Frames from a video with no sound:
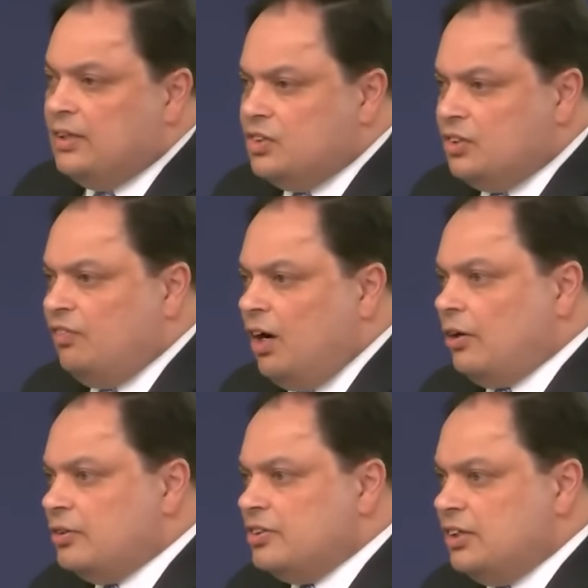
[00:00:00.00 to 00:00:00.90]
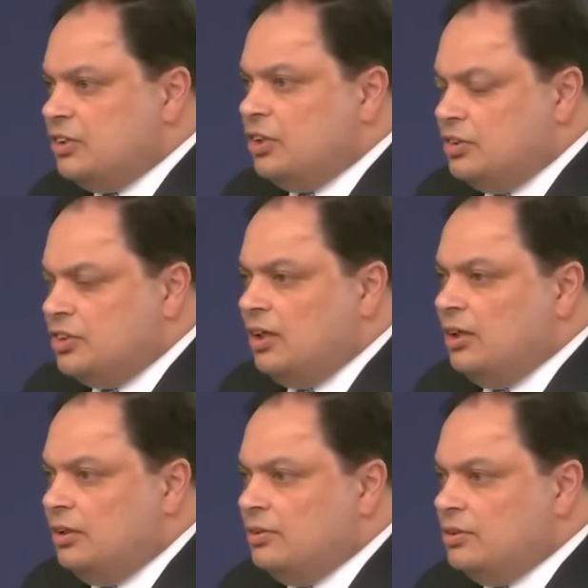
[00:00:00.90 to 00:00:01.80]
insofar as it
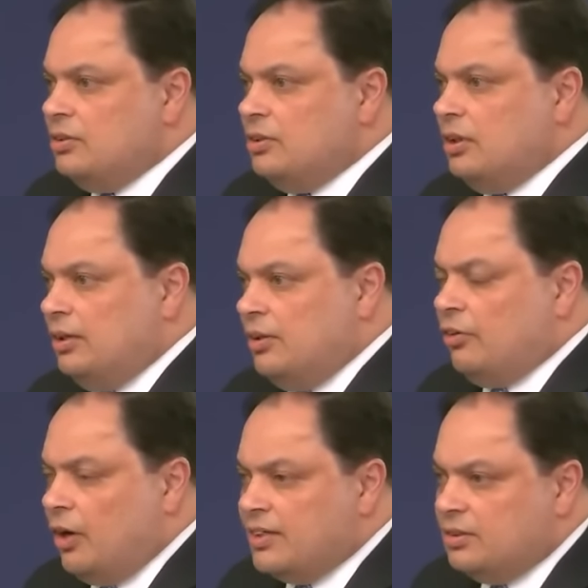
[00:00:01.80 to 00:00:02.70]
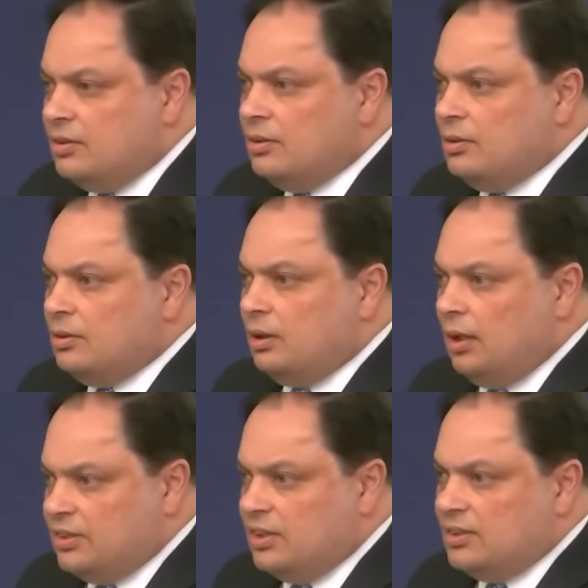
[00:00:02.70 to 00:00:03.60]
concerned the Horizon
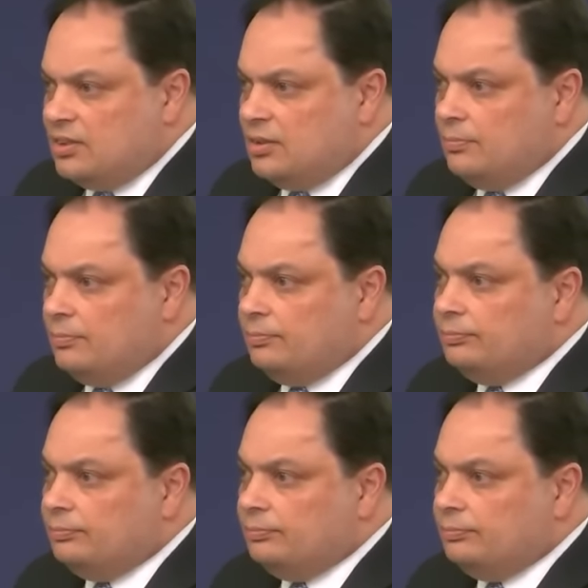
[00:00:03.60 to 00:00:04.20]
IT system.